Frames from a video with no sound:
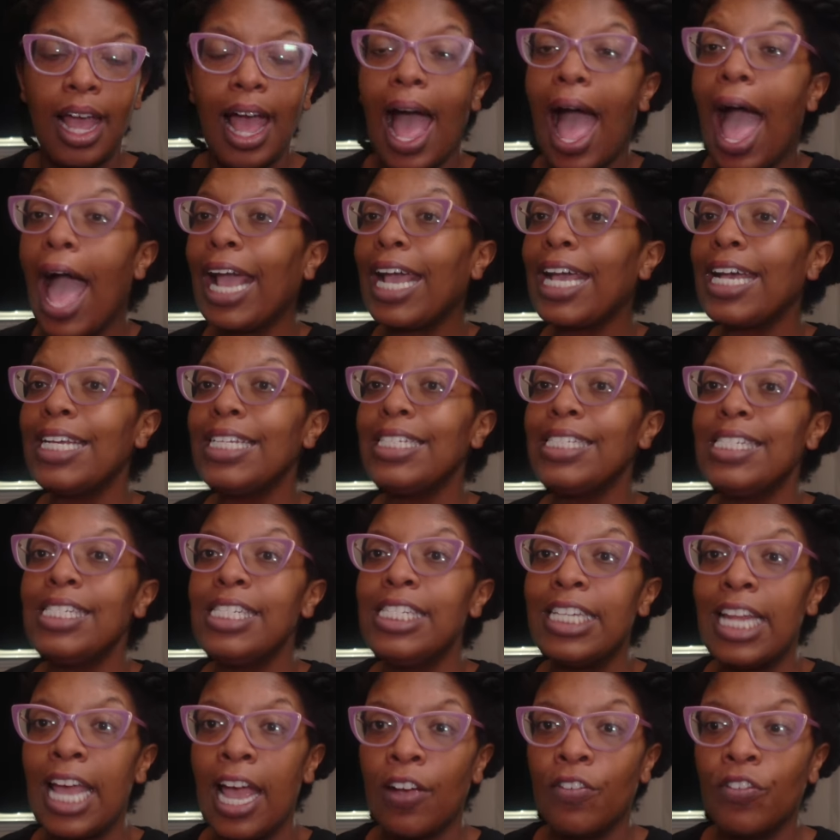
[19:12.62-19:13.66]
I could
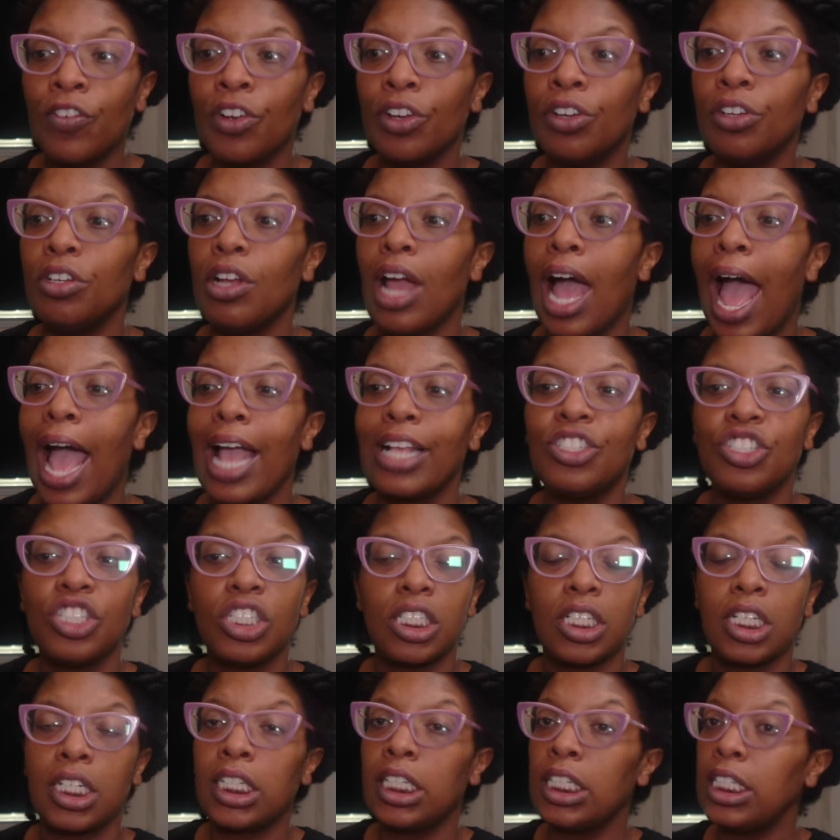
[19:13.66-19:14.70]
never, I
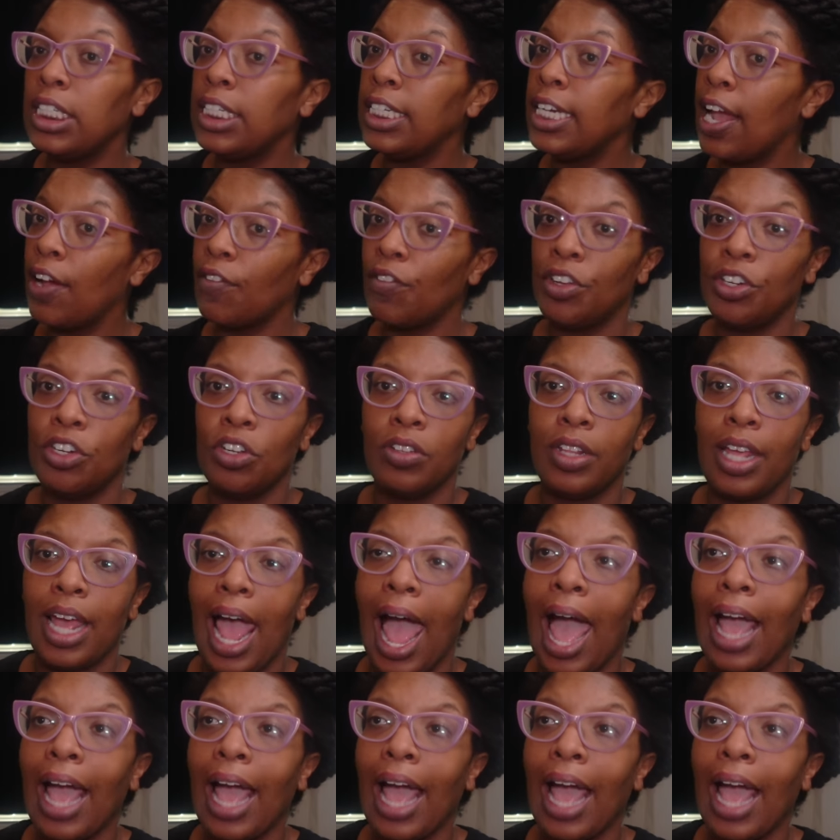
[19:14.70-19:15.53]
just could never do that.